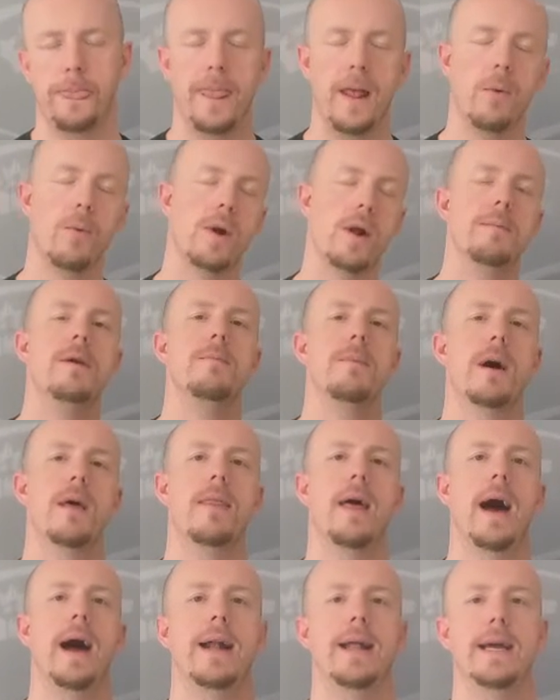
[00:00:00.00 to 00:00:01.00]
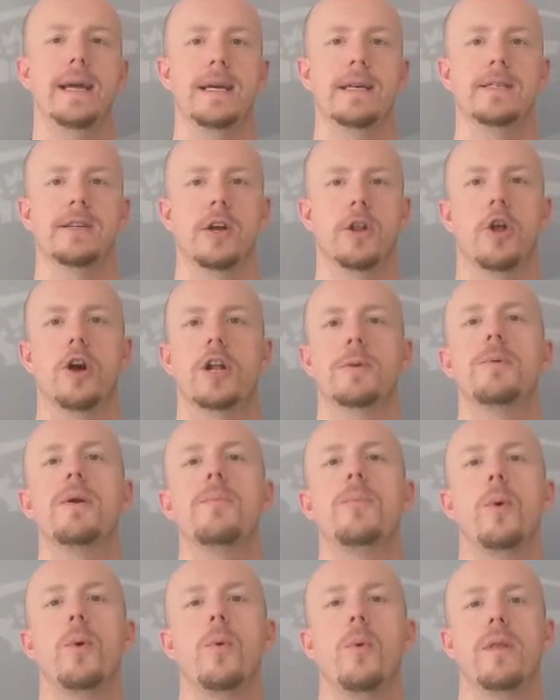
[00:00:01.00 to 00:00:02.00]
And what I mean by that is a lot of
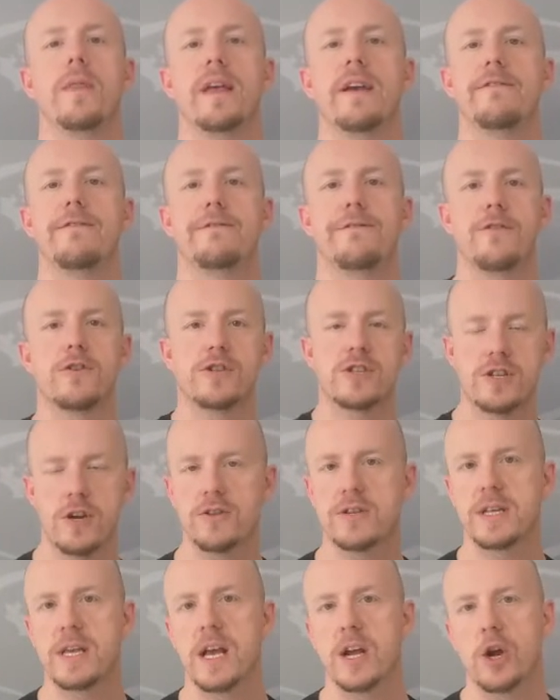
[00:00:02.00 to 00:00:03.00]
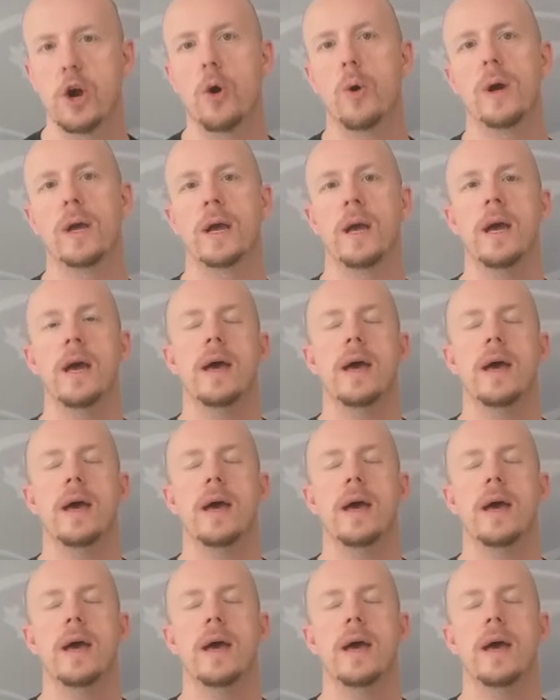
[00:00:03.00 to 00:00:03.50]
people, when they first start to get going,